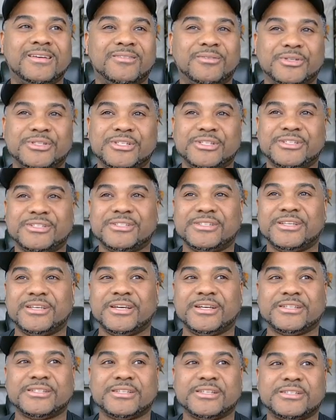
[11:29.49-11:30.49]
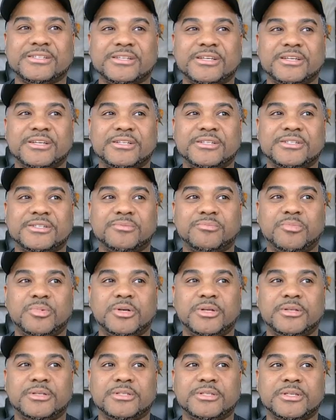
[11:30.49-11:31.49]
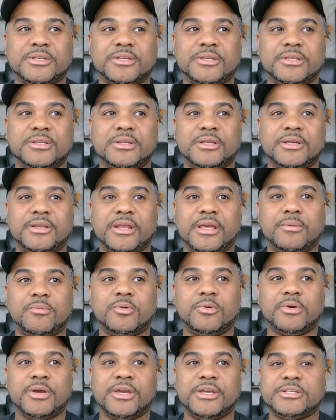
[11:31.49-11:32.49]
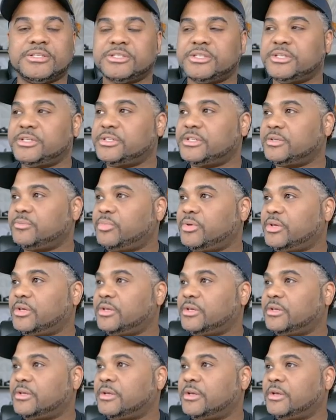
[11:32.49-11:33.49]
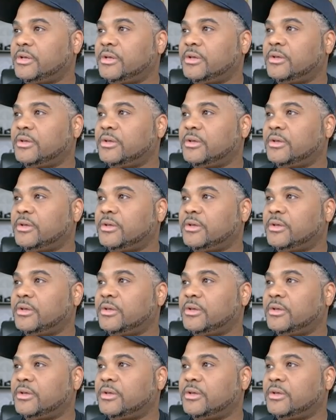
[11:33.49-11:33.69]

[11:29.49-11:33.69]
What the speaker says: which is the SSH, but to enable HTTP,